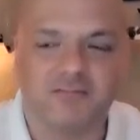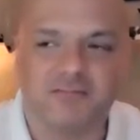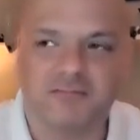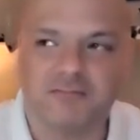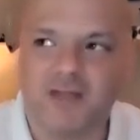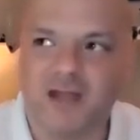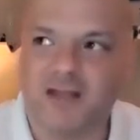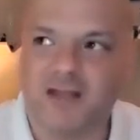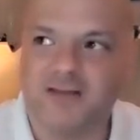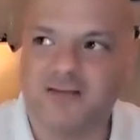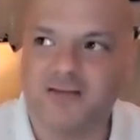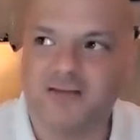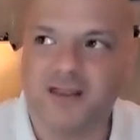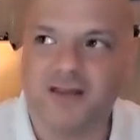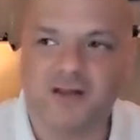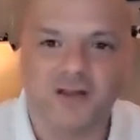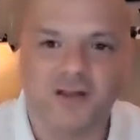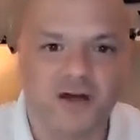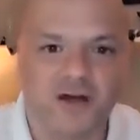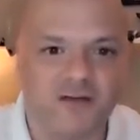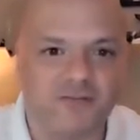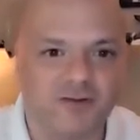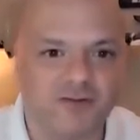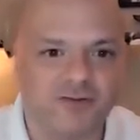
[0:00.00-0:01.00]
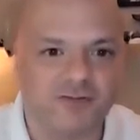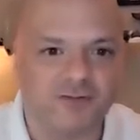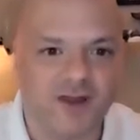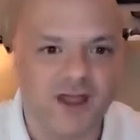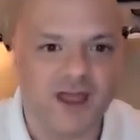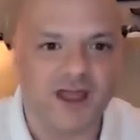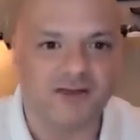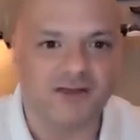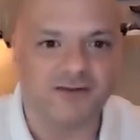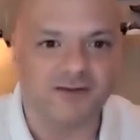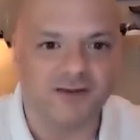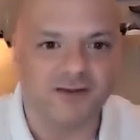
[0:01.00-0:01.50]
I'd say the law of
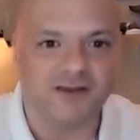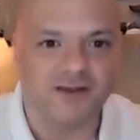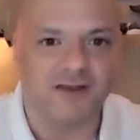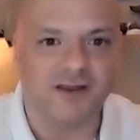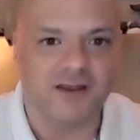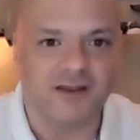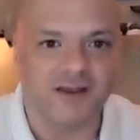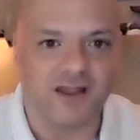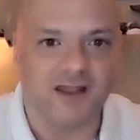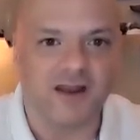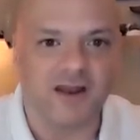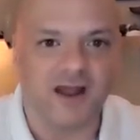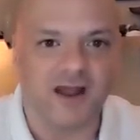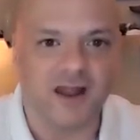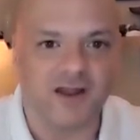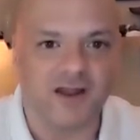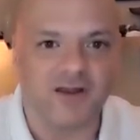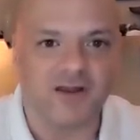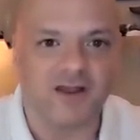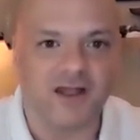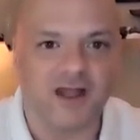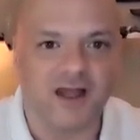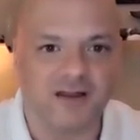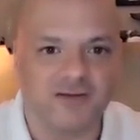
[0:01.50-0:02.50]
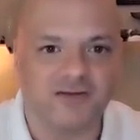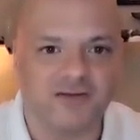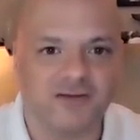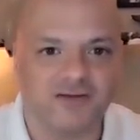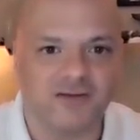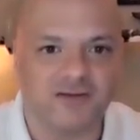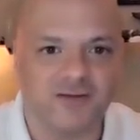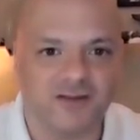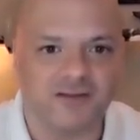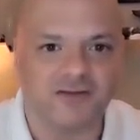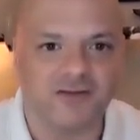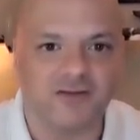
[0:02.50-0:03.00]
attraction and higher
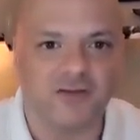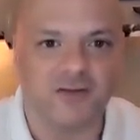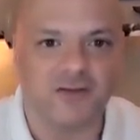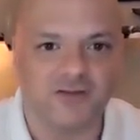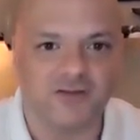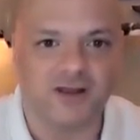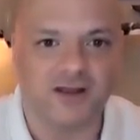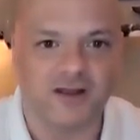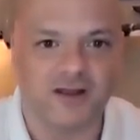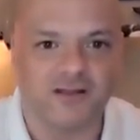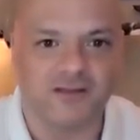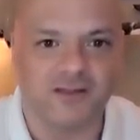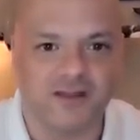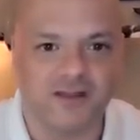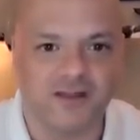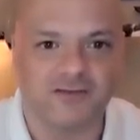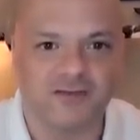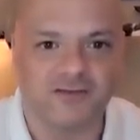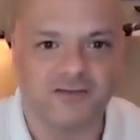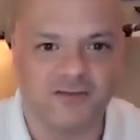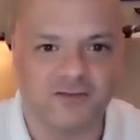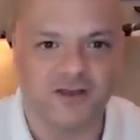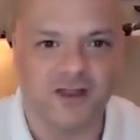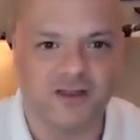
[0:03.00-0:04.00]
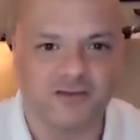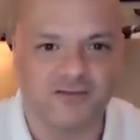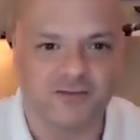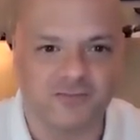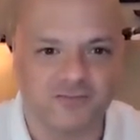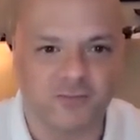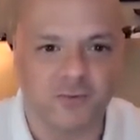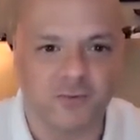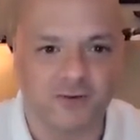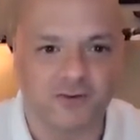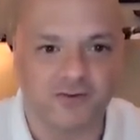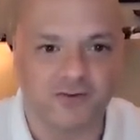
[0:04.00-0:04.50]
consciousness and those kind of things as your
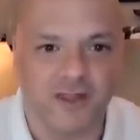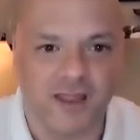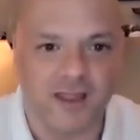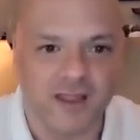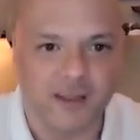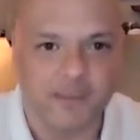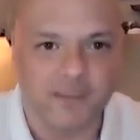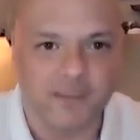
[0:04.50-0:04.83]
forte?